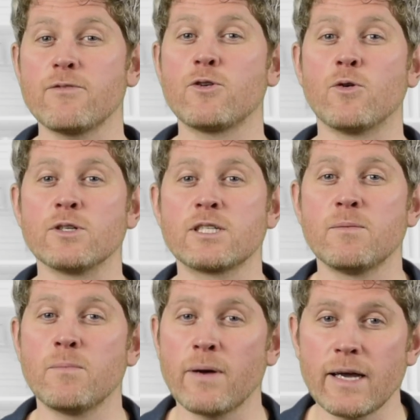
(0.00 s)
of course,
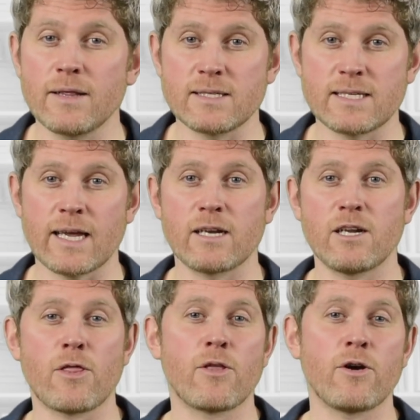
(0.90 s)
combine the second
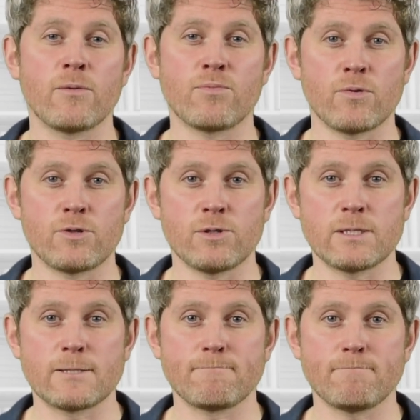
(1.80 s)
and third
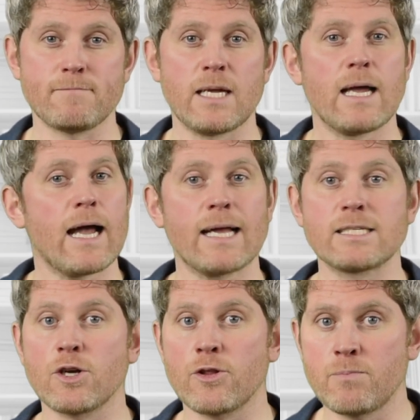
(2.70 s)
approaches.
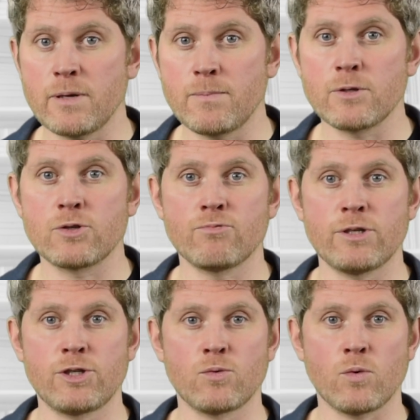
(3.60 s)
Ask other people to
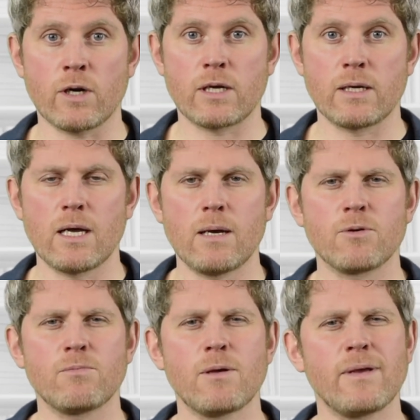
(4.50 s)
read your work,
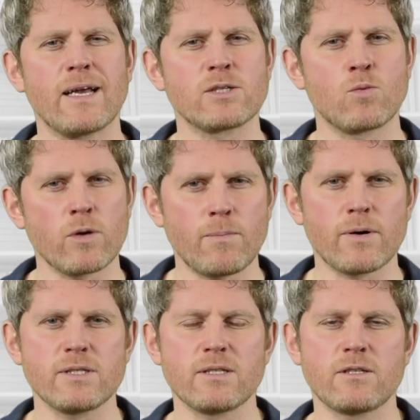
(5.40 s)
but maybe ask one
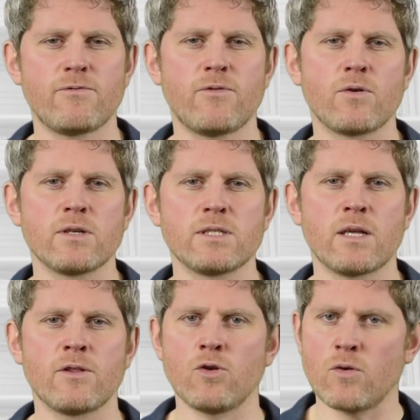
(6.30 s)
person to focus
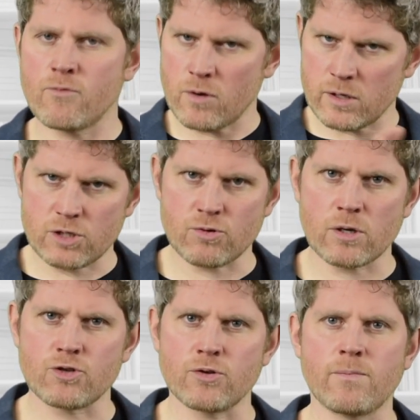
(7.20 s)
on the overall
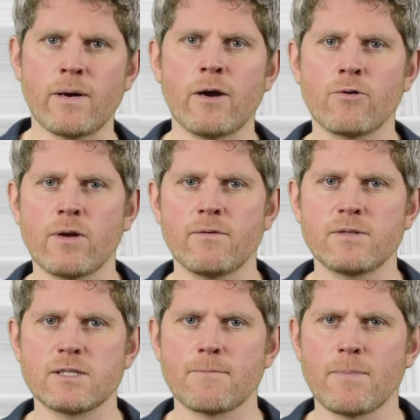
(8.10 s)
structure in
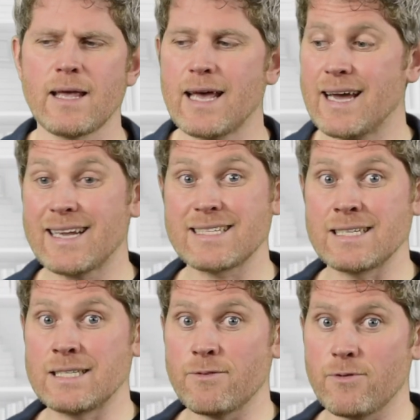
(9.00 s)
paragraphs, and ask a
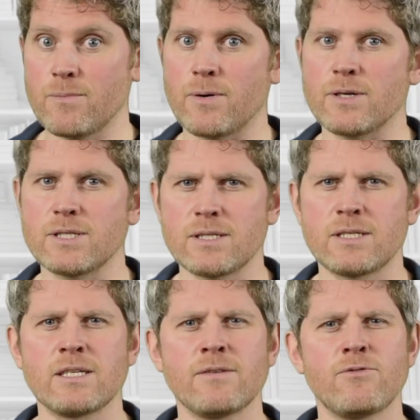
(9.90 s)
different person
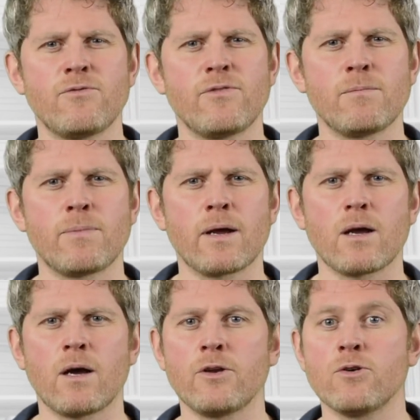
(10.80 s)
to give you feedback
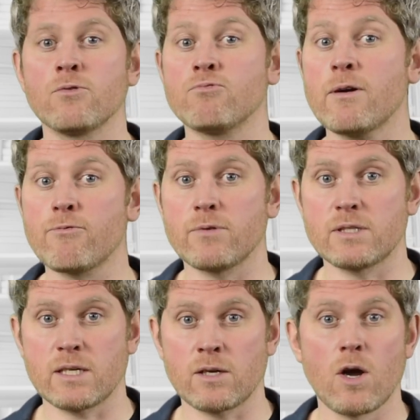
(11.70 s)
on your
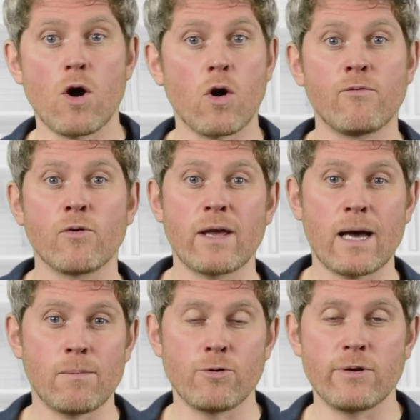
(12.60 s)
referencing or
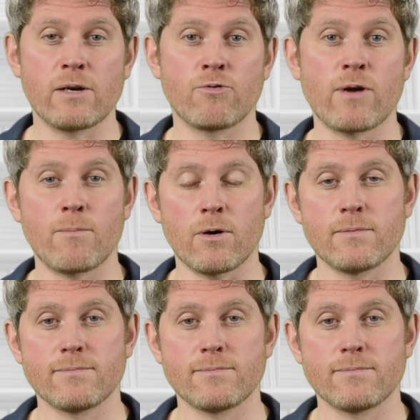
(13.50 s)
vocabulary and grammar.